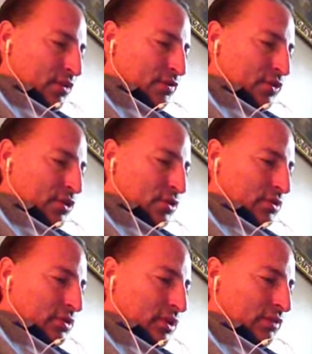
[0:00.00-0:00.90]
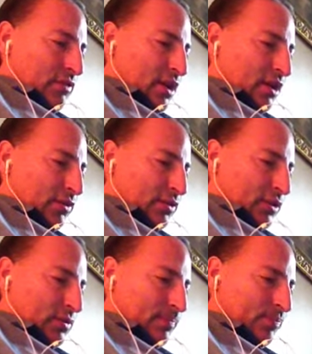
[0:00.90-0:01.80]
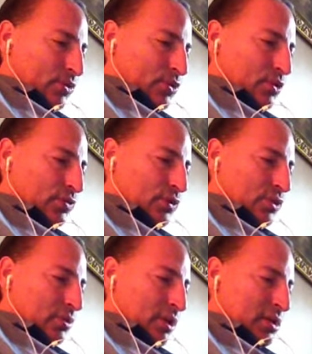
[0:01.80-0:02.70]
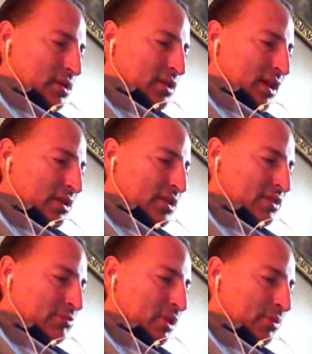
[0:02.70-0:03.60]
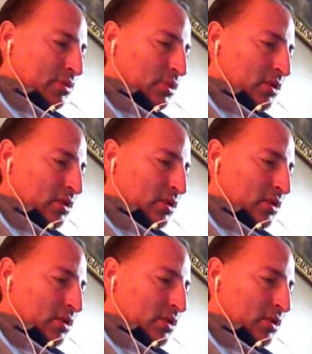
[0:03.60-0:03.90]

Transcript: Few, very few, too few among the thousands of people who are